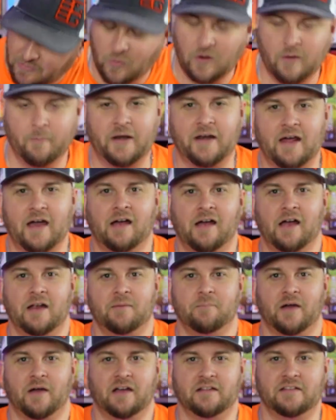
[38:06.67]
Where am I not
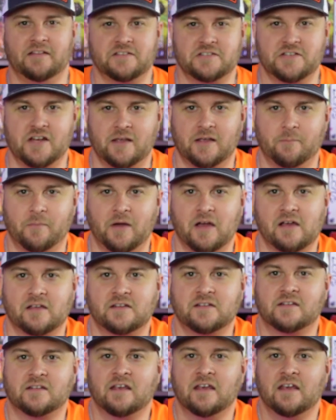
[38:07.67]
hiding behind this giant
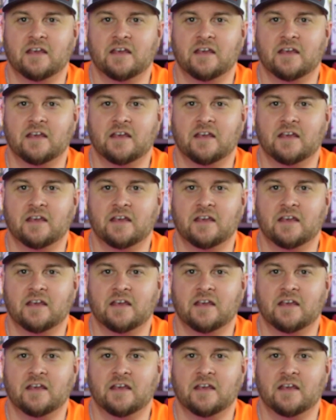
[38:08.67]
box?